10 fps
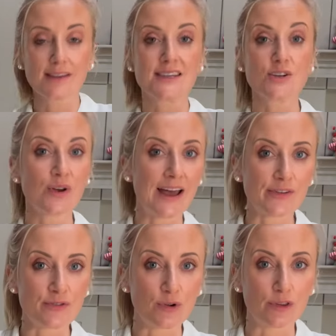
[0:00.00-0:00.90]
You don't
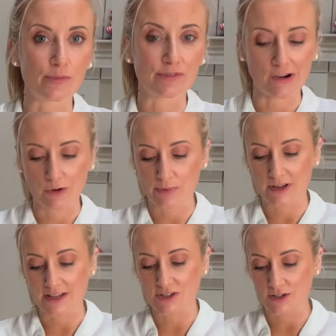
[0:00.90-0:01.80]
have to roll them in flour, but
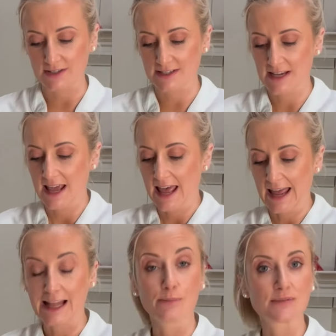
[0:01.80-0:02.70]
it just
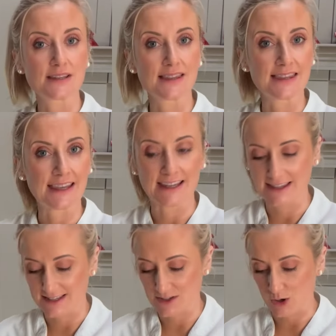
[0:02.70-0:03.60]
helps thicken the
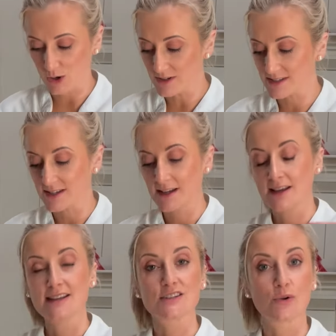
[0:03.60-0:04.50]
sauce.
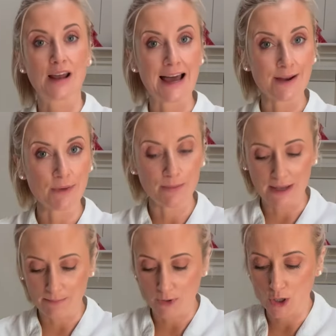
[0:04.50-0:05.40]
So I'm going to add my
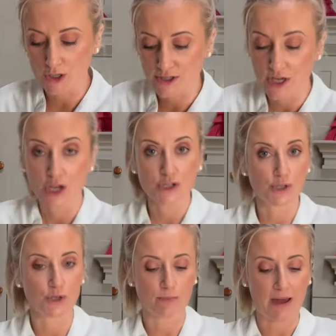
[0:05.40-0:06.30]
meatballs
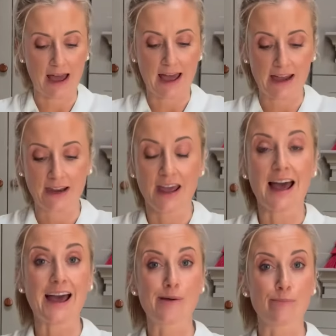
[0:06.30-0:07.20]
to the pan
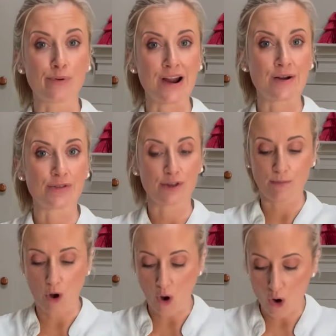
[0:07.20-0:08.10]
and brown them
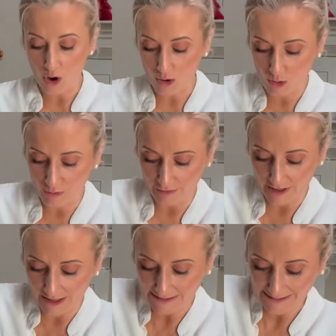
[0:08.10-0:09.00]
all over.